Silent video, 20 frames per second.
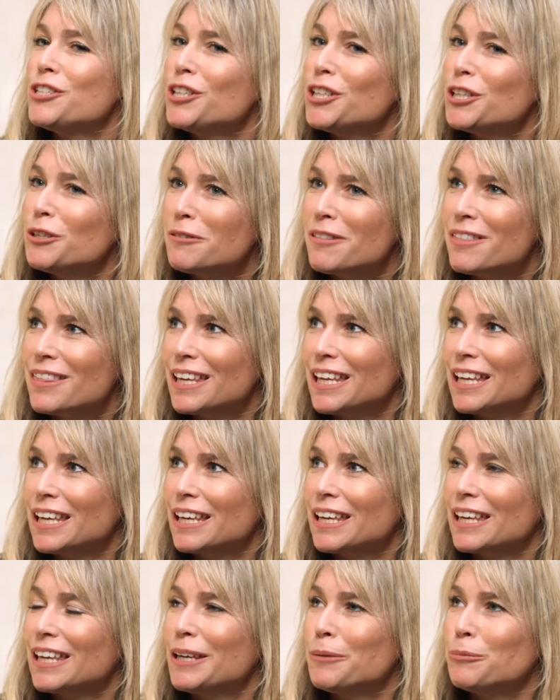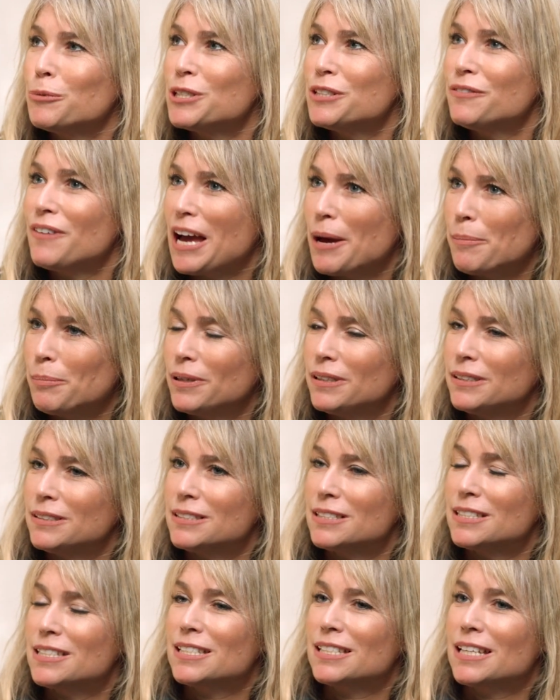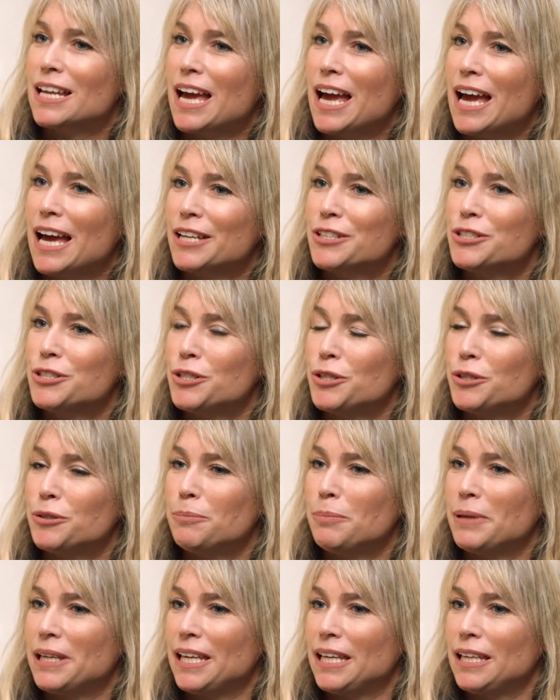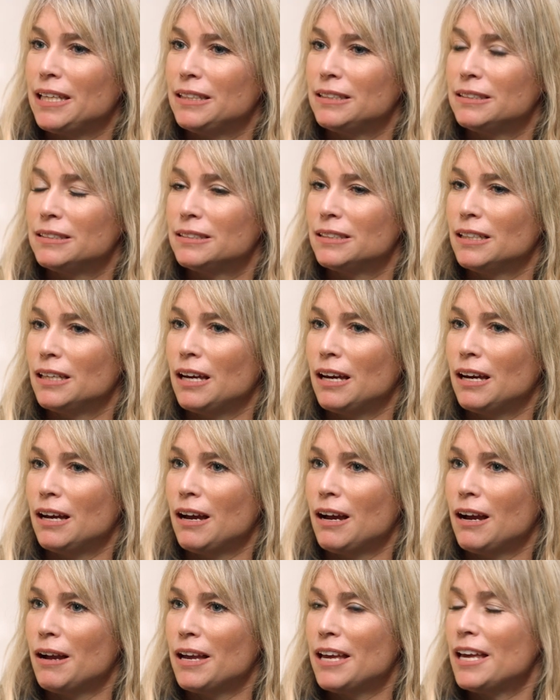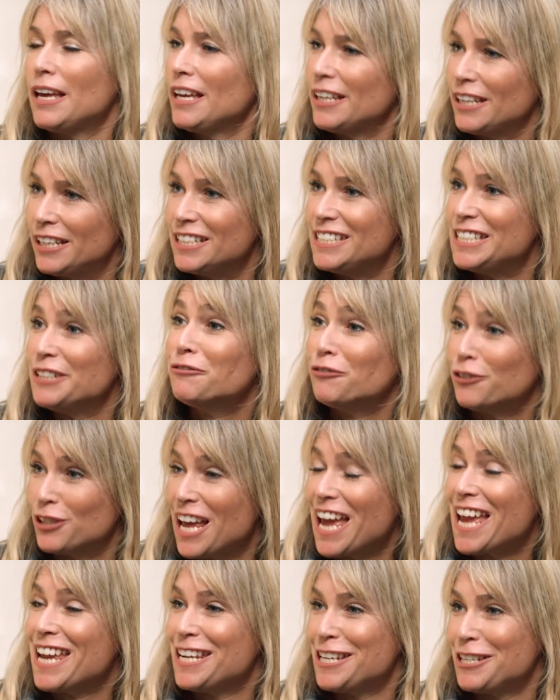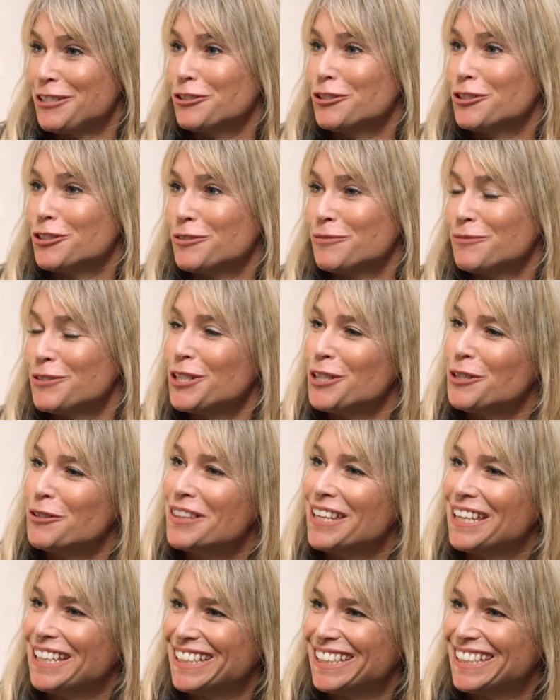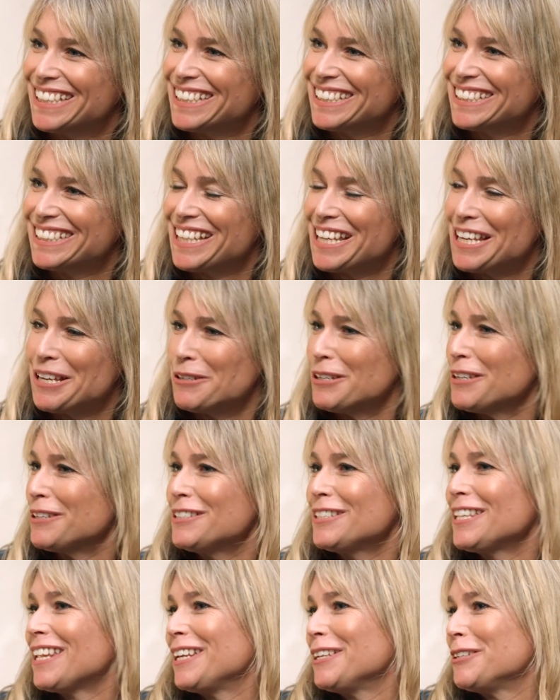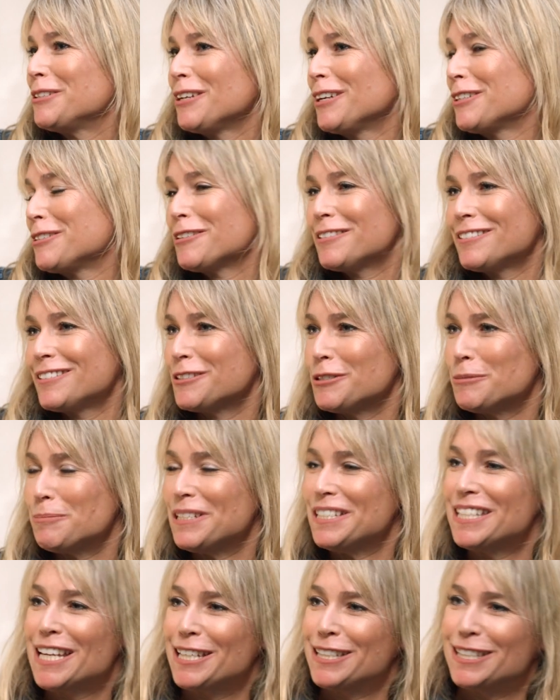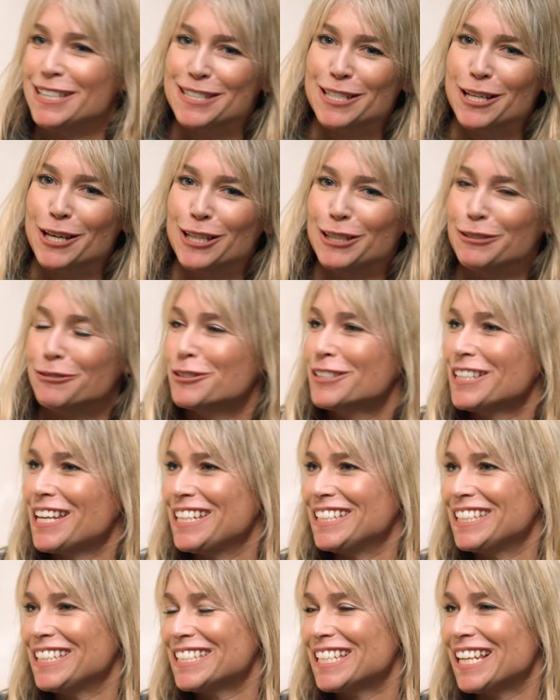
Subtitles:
you think it would have happened had you been at a different age? Do you think, say, you've been 10 years earlier or 10 years